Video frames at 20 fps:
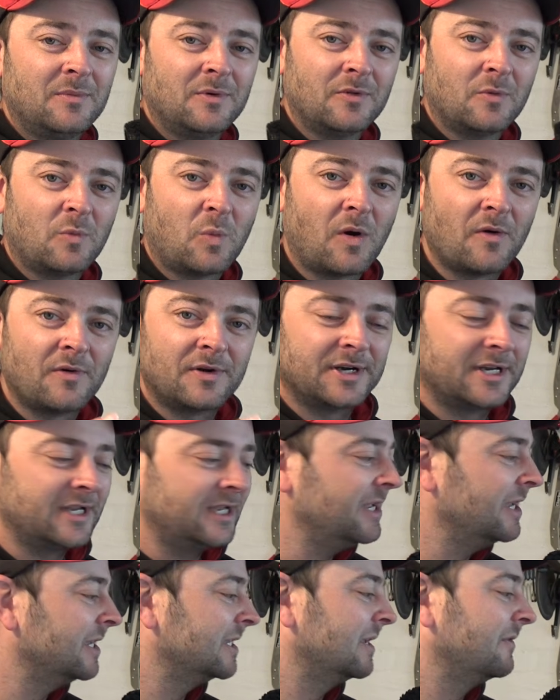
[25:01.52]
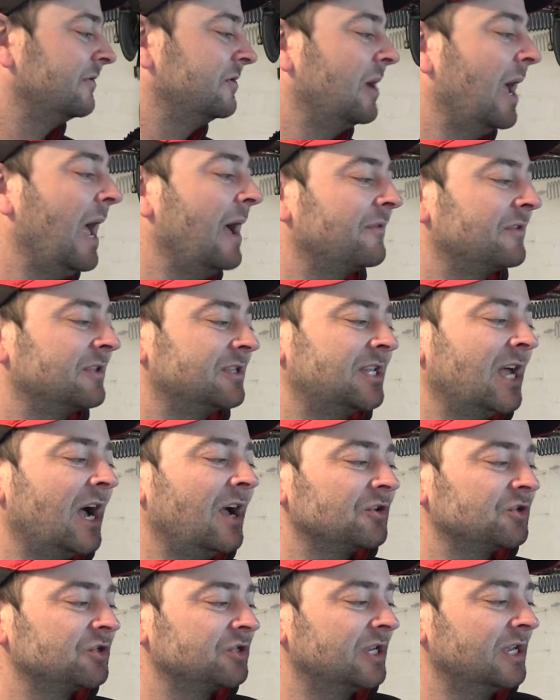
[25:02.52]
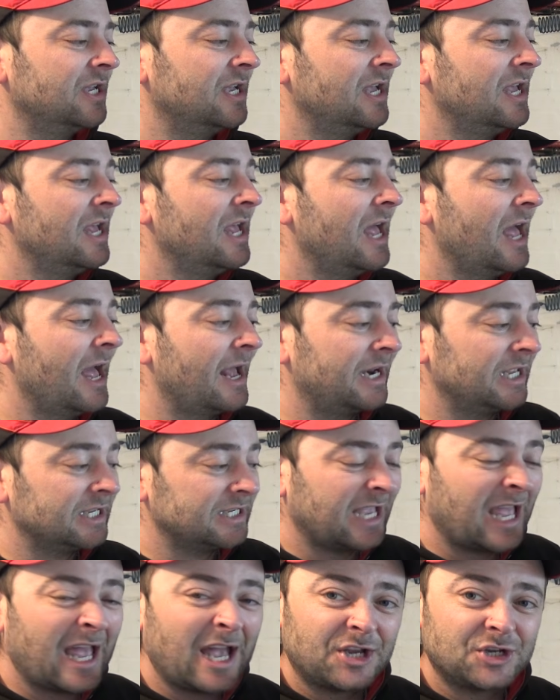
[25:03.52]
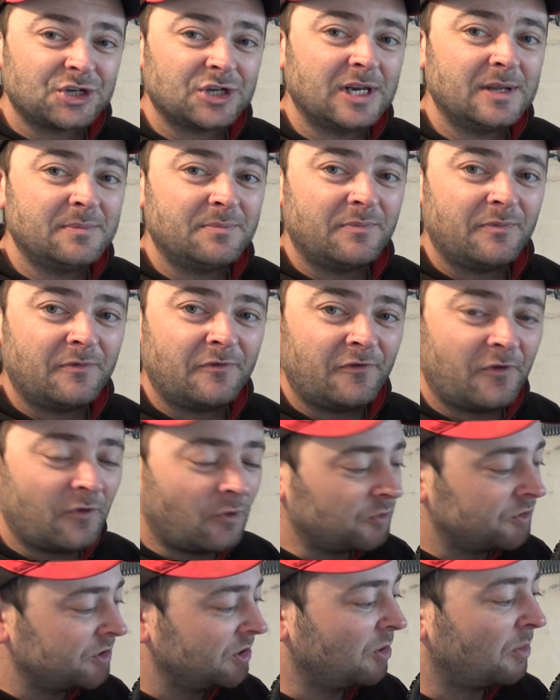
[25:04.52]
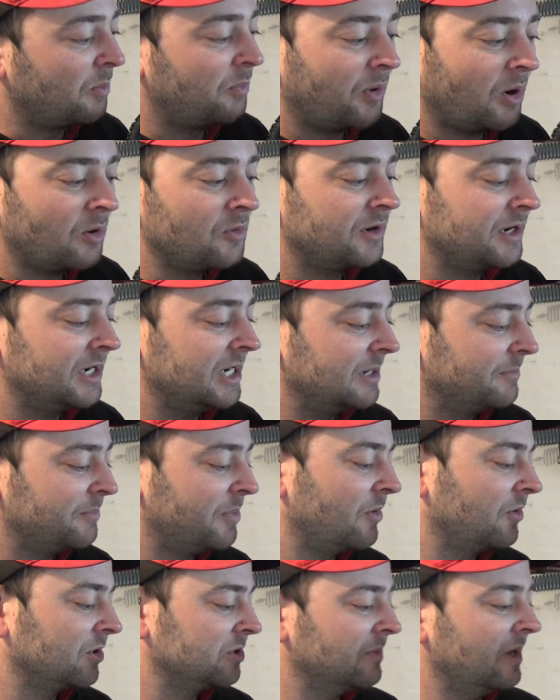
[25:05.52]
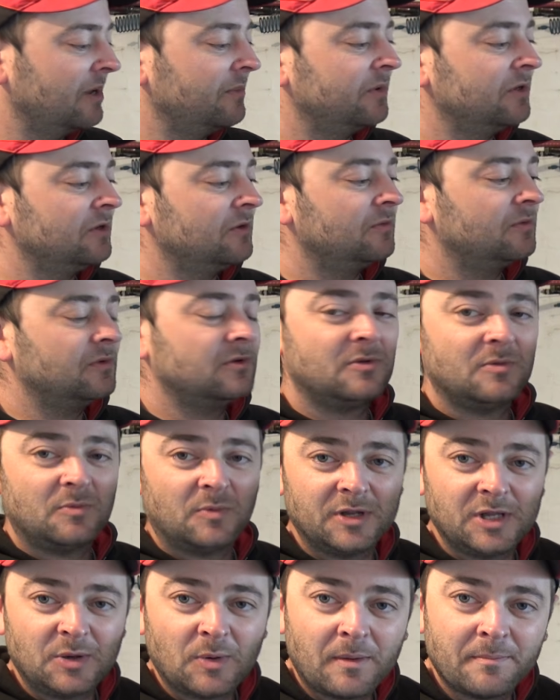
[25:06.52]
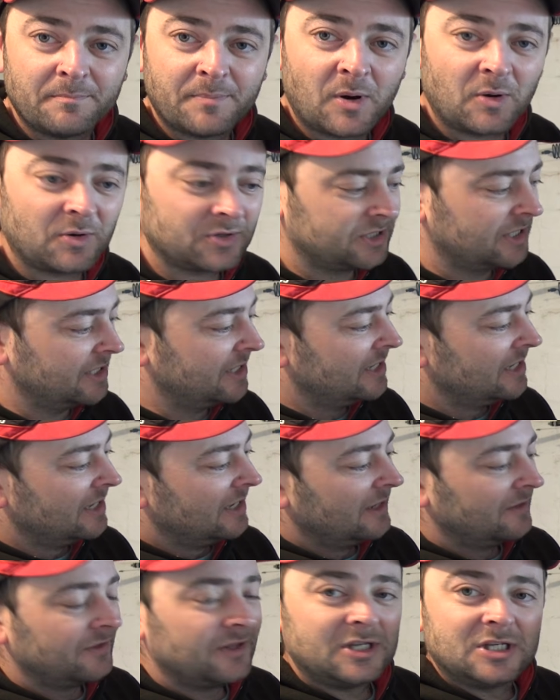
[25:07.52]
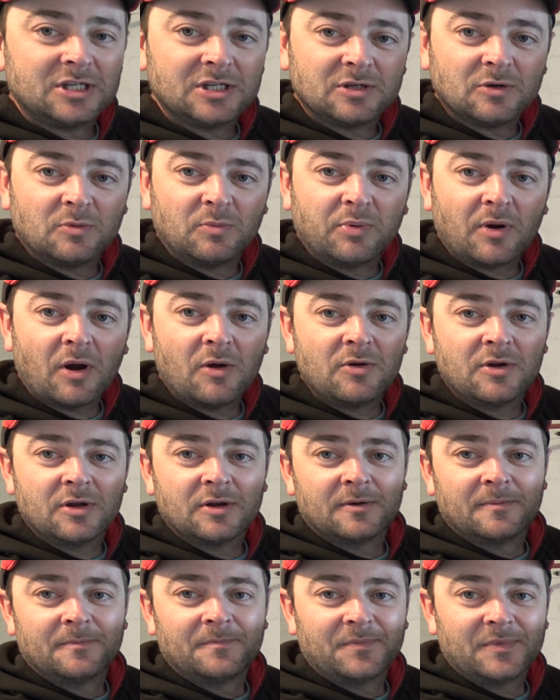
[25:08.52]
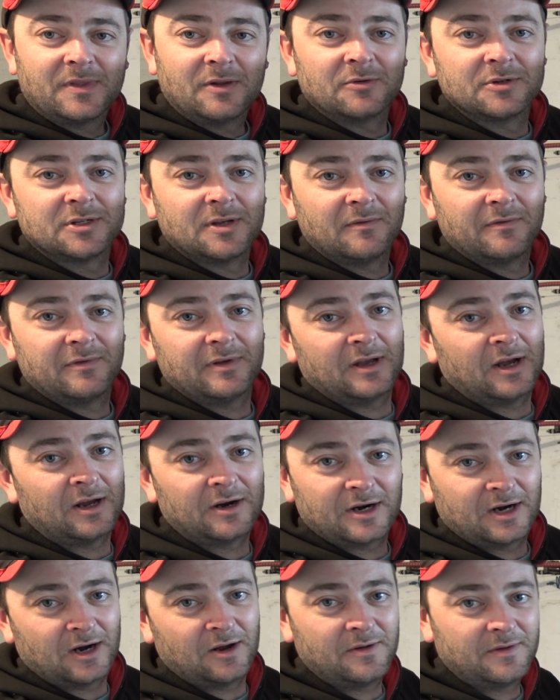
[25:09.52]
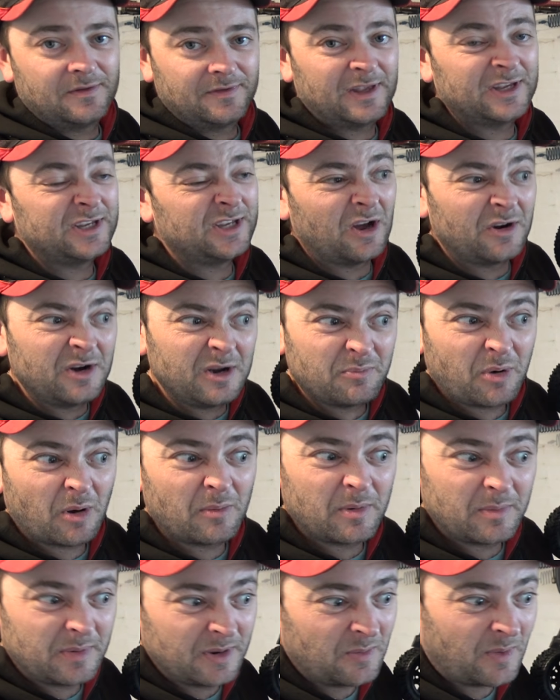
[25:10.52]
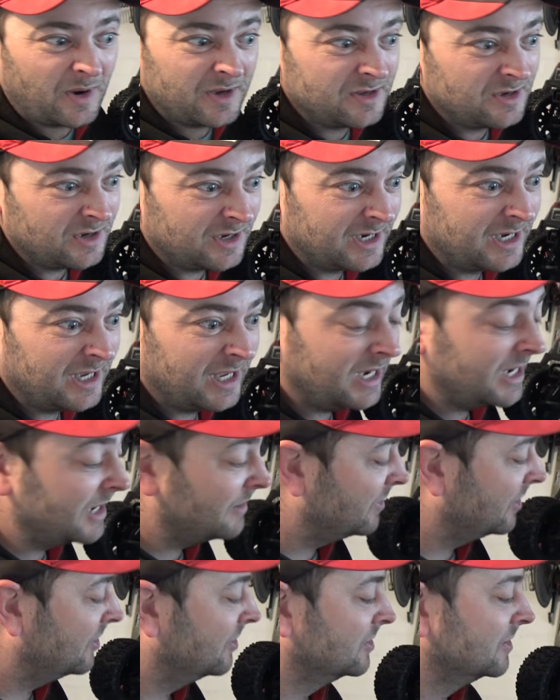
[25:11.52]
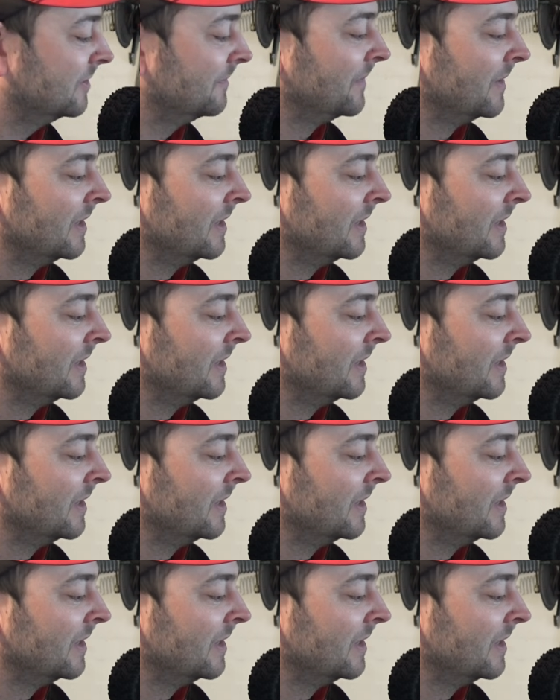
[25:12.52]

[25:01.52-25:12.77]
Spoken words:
on a warranty is if you haven't touched it and it's actually faulty or broken in the box. Maybe you when you unbox it, this is all broken or something, I don't know. That's the only probably way you're going to get it, because